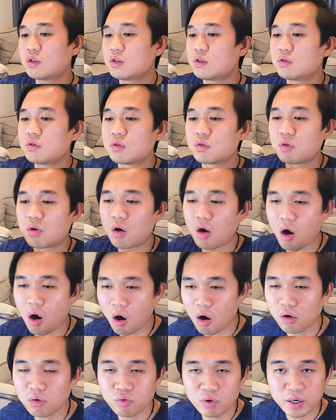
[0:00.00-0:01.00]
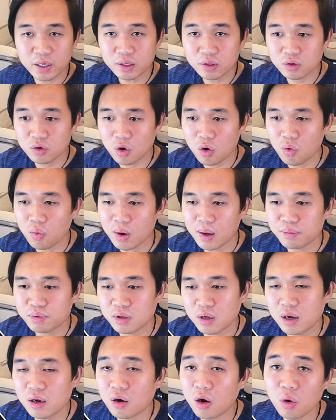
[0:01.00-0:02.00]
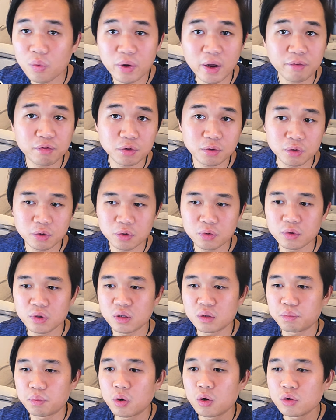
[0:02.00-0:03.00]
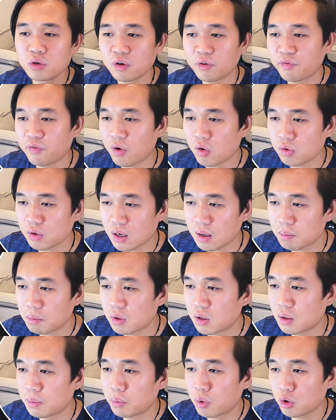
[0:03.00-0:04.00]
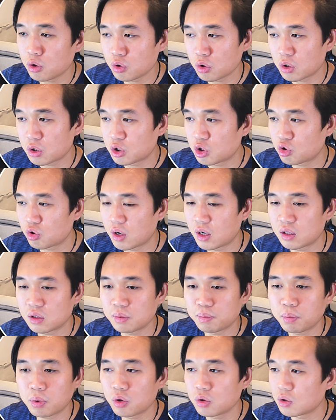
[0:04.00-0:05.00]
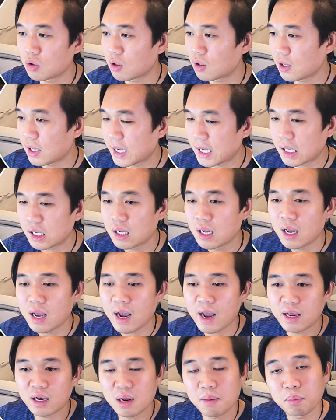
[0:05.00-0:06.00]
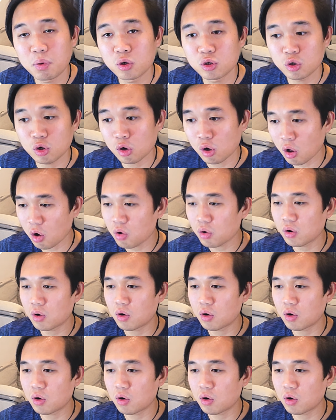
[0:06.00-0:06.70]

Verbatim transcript: is all ready to go website, all we have to do is put your phone number, put your address, put your link, and then put your logo